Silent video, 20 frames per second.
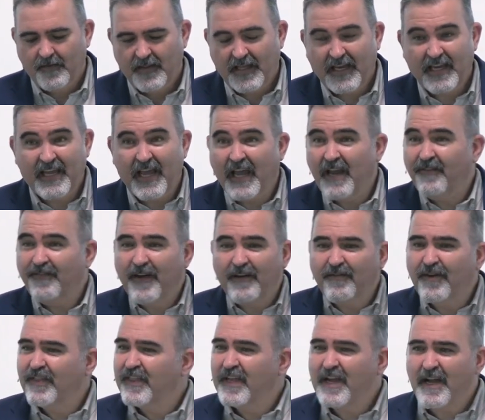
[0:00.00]
They gave
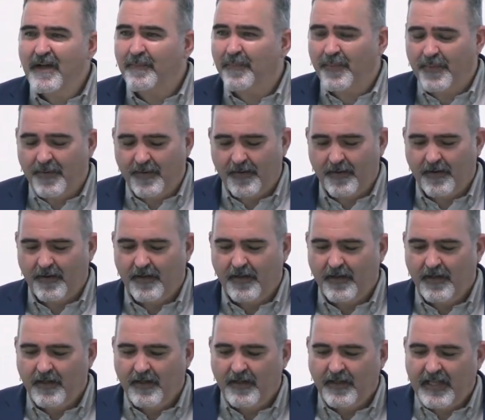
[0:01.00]
everything up.
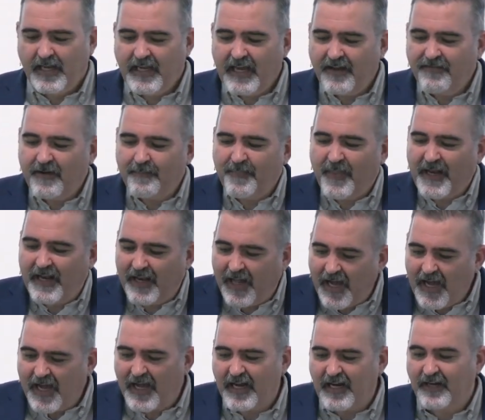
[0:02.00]
They gave up their
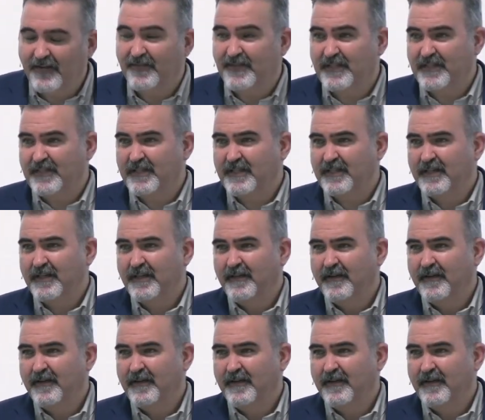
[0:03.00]
lives